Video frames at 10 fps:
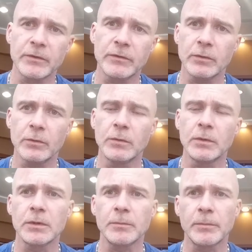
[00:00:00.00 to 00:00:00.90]
two
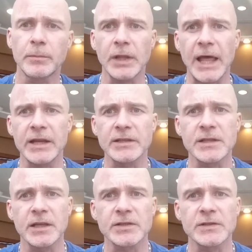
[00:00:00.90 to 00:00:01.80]

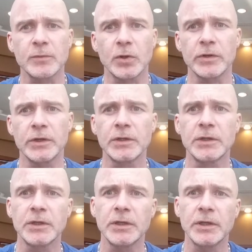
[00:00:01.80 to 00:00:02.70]
planets that exploded
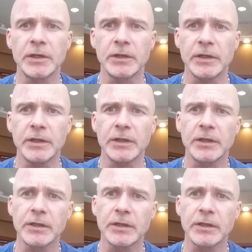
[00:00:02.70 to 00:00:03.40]
in the